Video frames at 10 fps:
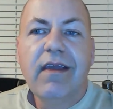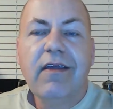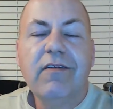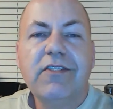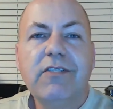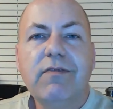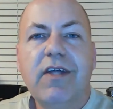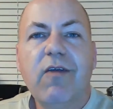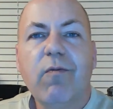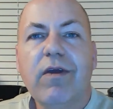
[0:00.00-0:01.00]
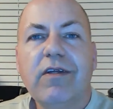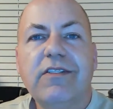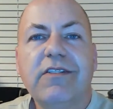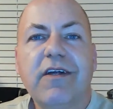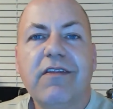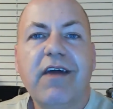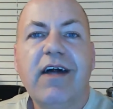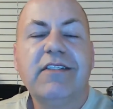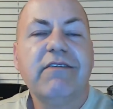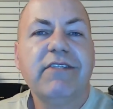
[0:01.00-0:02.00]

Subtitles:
just with our words and our thoughts,